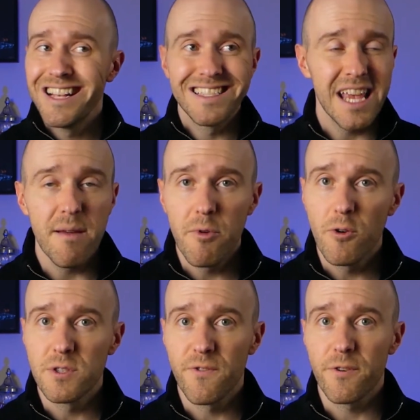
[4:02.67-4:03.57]
Same
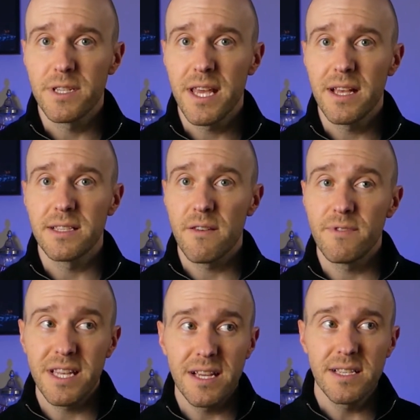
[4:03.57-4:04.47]
goes for Tiz.
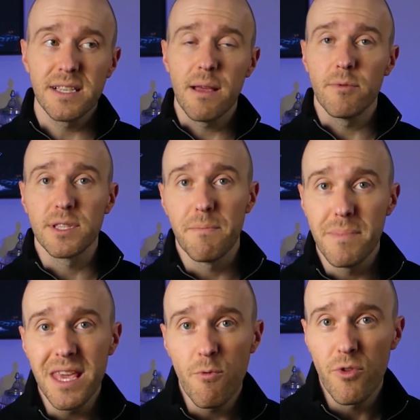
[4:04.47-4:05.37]
If Tiz is able to
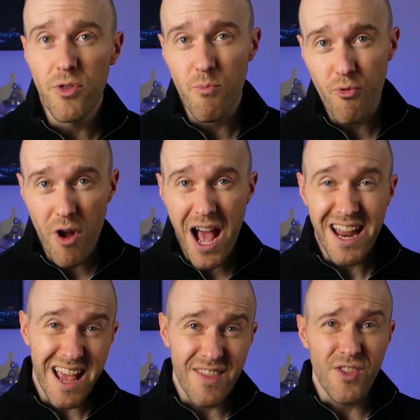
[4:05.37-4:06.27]
meet with the
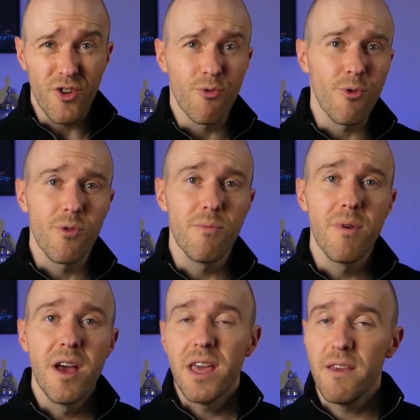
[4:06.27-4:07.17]
bride and the groom,